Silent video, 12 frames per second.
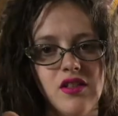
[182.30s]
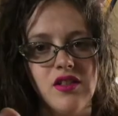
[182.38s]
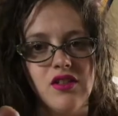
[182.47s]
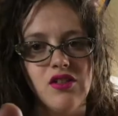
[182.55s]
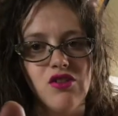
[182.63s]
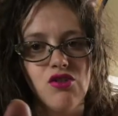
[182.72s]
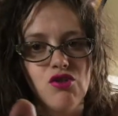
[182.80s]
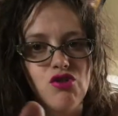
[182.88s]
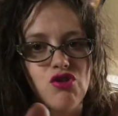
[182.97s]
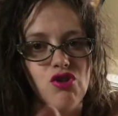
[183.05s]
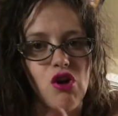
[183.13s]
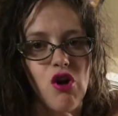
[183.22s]
This is
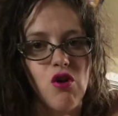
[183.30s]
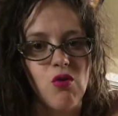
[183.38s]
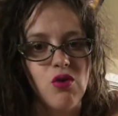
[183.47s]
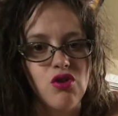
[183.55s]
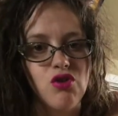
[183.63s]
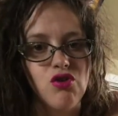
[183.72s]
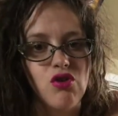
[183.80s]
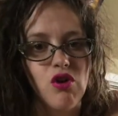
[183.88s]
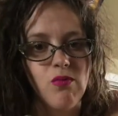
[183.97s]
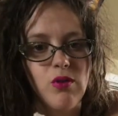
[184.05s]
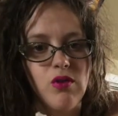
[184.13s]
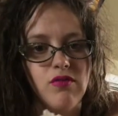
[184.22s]
so
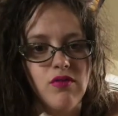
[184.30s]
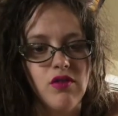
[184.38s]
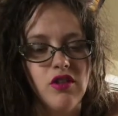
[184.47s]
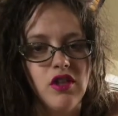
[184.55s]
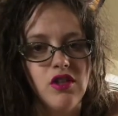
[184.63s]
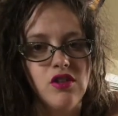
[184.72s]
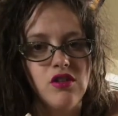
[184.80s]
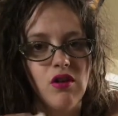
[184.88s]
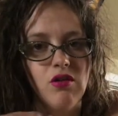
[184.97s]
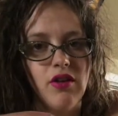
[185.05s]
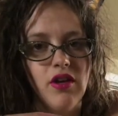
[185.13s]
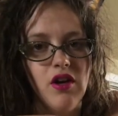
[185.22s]
beautiful. It's
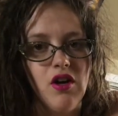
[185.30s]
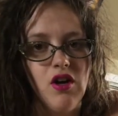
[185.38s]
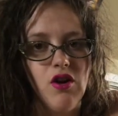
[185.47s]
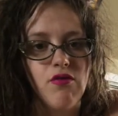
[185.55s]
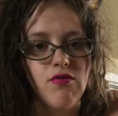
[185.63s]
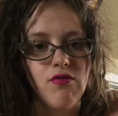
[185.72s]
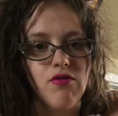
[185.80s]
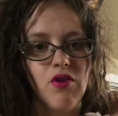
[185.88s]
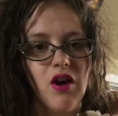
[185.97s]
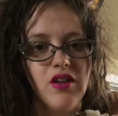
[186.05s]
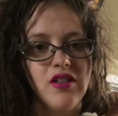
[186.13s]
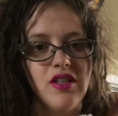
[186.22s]
so like
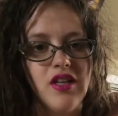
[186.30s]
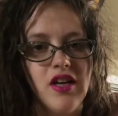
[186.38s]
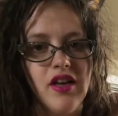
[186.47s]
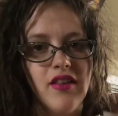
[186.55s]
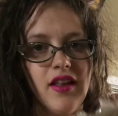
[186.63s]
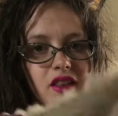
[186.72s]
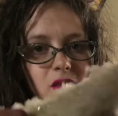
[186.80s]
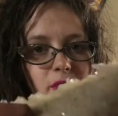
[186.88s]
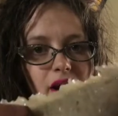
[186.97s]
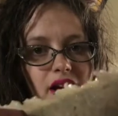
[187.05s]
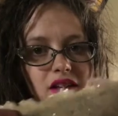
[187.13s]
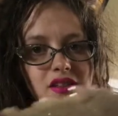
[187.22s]
frosty, and like the
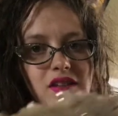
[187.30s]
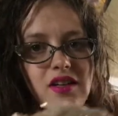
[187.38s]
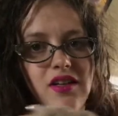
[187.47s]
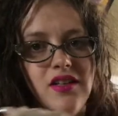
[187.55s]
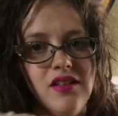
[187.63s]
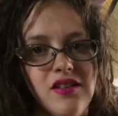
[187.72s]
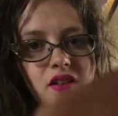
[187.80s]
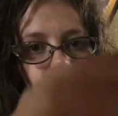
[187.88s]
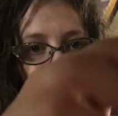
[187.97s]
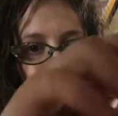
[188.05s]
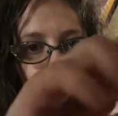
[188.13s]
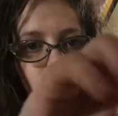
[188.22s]
back sides,
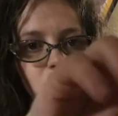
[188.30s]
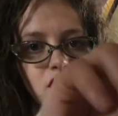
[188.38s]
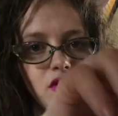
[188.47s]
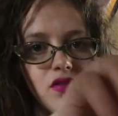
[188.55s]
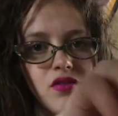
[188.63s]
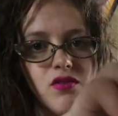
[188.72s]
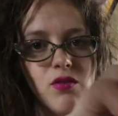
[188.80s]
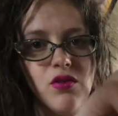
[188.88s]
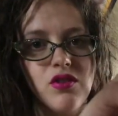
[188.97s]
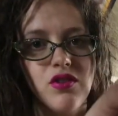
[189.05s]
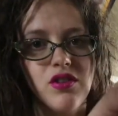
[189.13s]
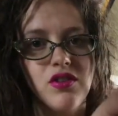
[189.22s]
it's one of those
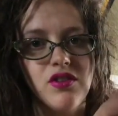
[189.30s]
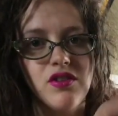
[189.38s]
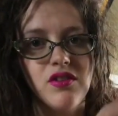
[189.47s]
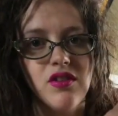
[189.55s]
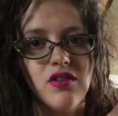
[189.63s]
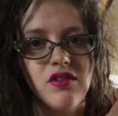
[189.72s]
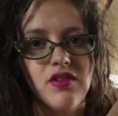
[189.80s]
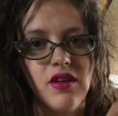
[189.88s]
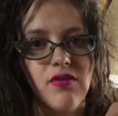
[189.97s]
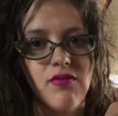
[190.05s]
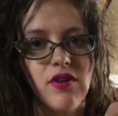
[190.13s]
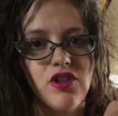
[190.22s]
quartz clusters that looks like
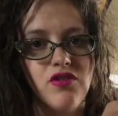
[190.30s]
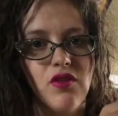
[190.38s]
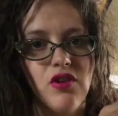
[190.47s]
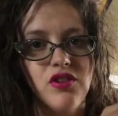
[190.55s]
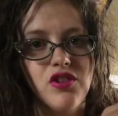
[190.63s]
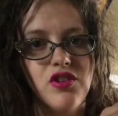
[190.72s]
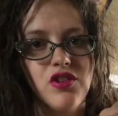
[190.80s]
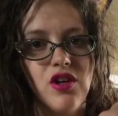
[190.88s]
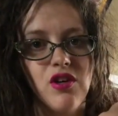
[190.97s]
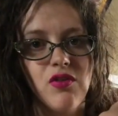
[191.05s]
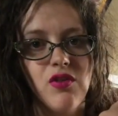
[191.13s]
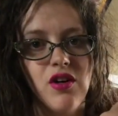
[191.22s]
fresh fallen
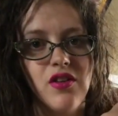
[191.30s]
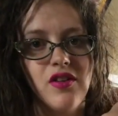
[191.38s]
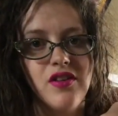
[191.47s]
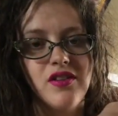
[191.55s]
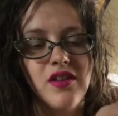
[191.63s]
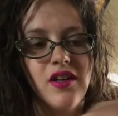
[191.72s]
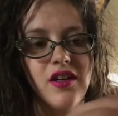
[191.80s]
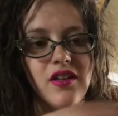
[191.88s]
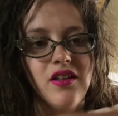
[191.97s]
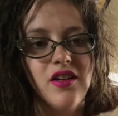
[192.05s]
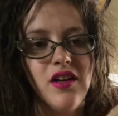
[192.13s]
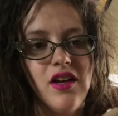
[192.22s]
snow on this
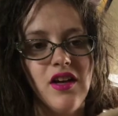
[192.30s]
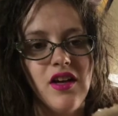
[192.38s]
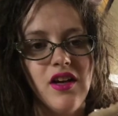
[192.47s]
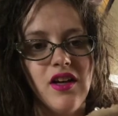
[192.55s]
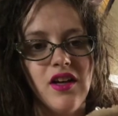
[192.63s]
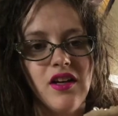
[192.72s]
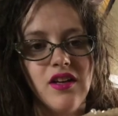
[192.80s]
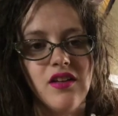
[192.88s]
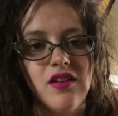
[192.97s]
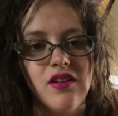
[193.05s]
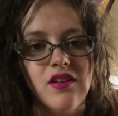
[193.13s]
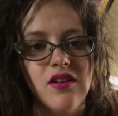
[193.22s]
side
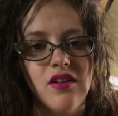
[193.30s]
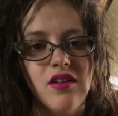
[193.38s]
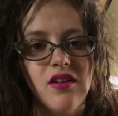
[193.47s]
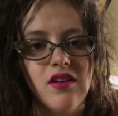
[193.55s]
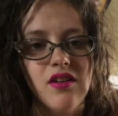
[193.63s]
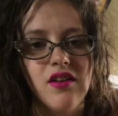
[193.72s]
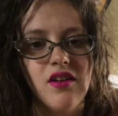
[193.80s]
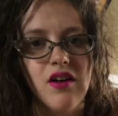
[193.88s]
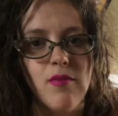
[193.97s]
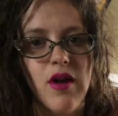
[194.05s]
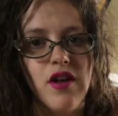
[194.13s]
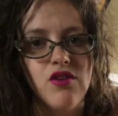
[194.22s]
and
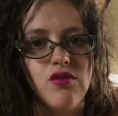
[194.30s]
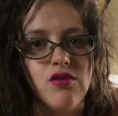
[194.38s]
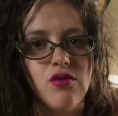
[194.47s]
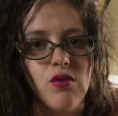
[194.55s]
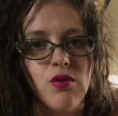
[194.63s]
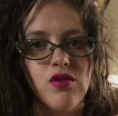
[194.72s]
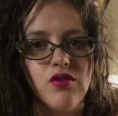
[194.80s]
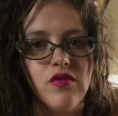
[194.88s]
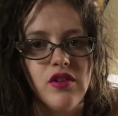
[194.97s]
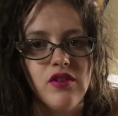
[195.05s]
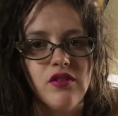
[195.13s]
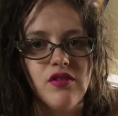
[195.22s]
a magical quartz
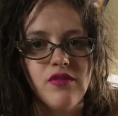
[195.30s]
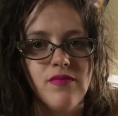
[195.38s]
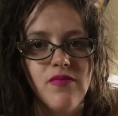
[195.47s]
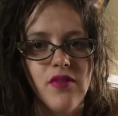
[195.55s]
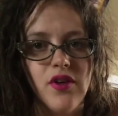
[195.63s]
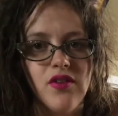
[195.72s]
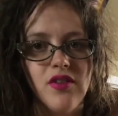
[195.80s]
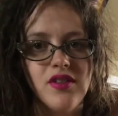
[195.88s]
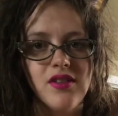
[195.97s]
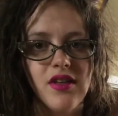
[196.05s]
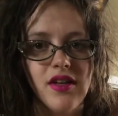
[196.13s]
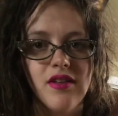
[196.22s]
field on this
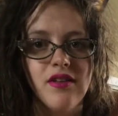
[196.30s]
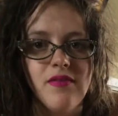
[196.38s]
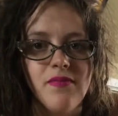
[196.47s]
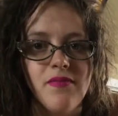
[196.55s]
side.